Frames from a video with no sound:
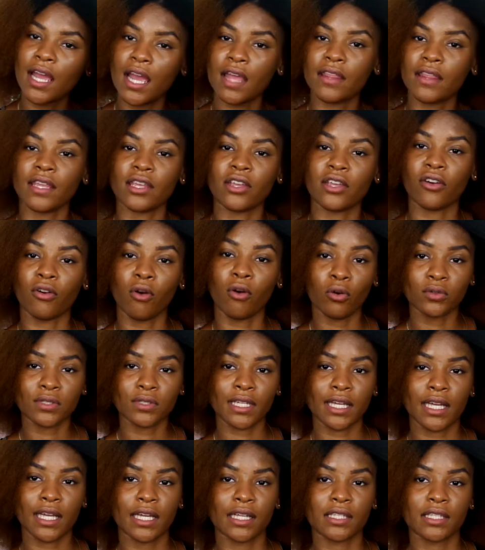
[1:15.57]
and then you're
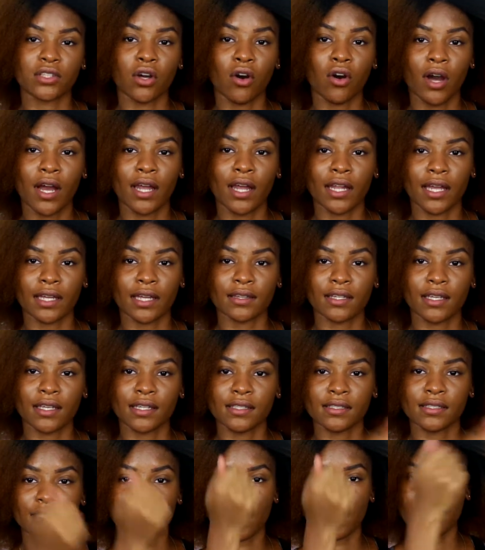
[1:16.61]
holding it taut like
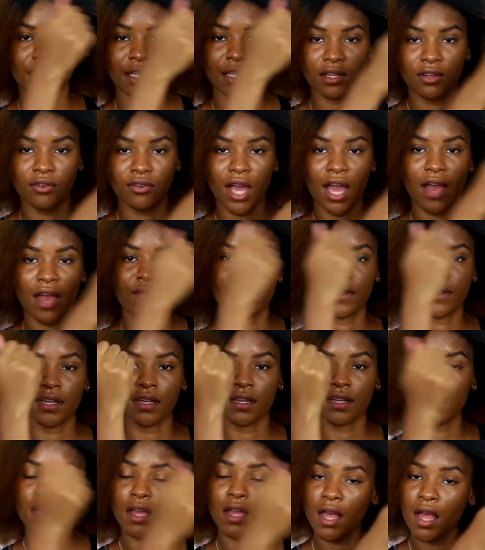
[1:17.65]
this, and then you have the